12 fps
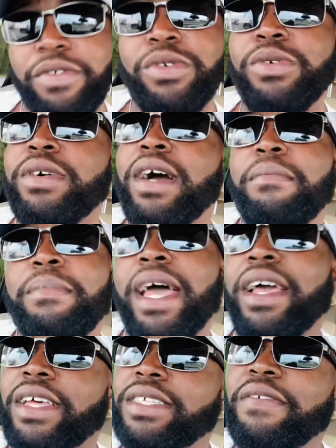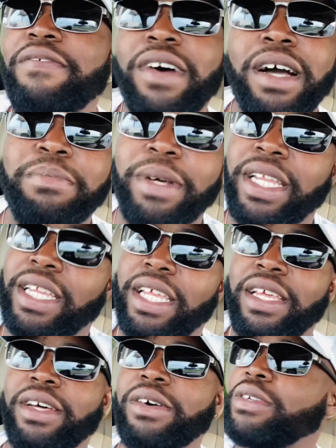do come back, it's a fuck buddy
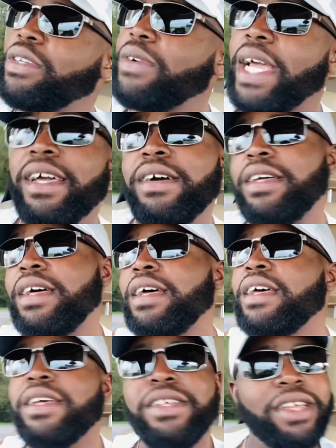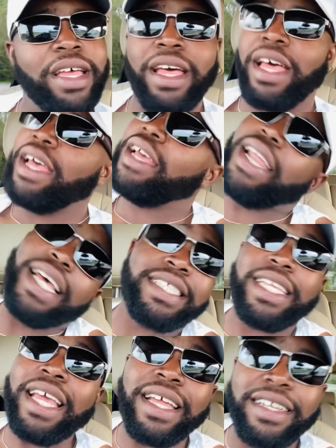deal. You ain't gonna, that's
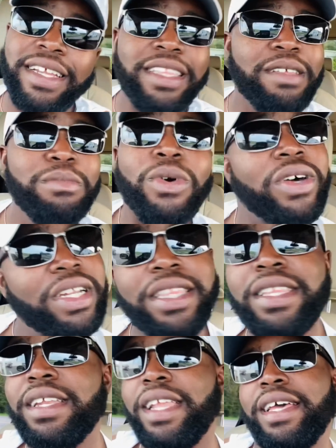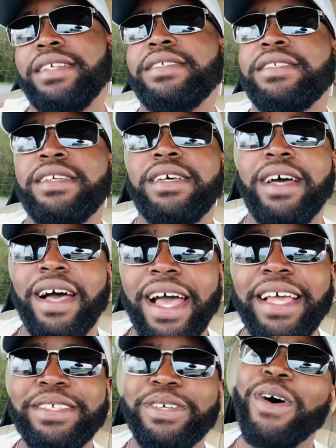it. Nothing more, nothing less. All
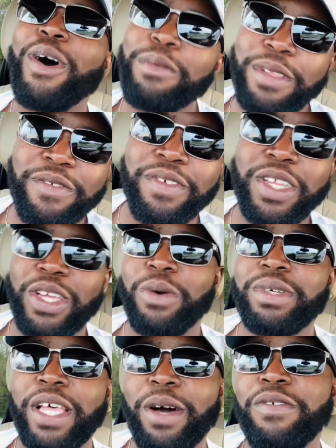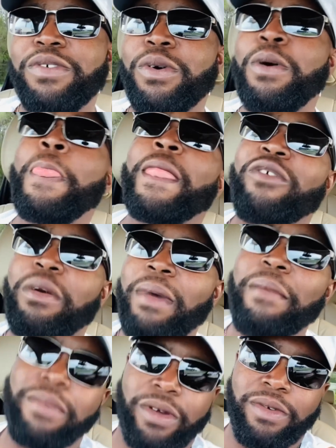right. So I hope this video was helpful.
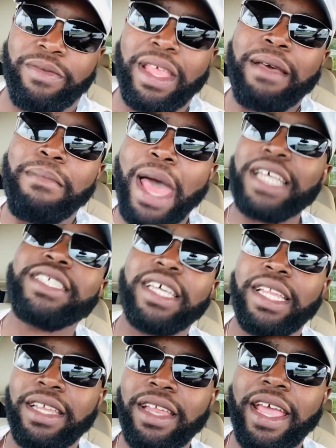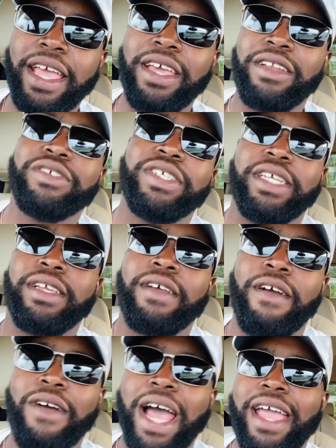Remember, masculine energy.
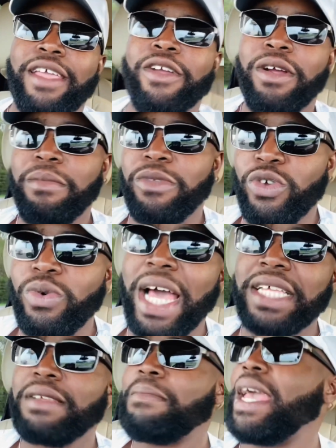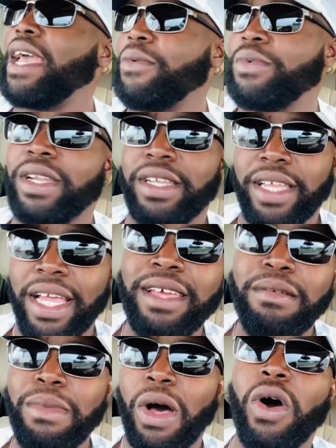All right. You as a man with a dick
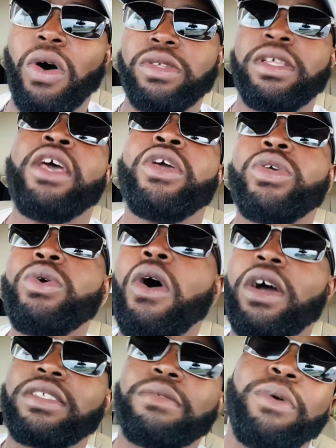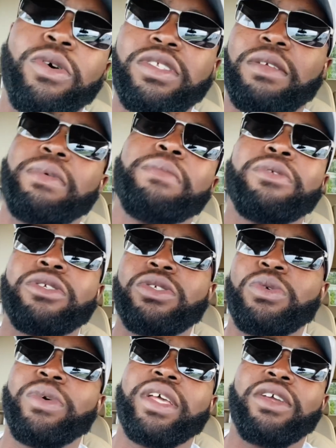and balls, you are supposed to be
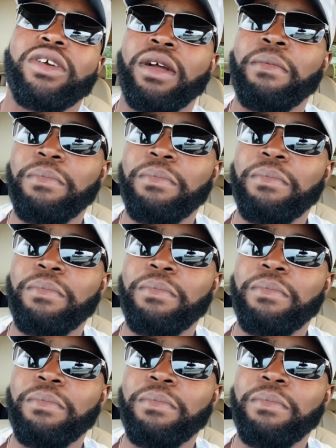pursuing your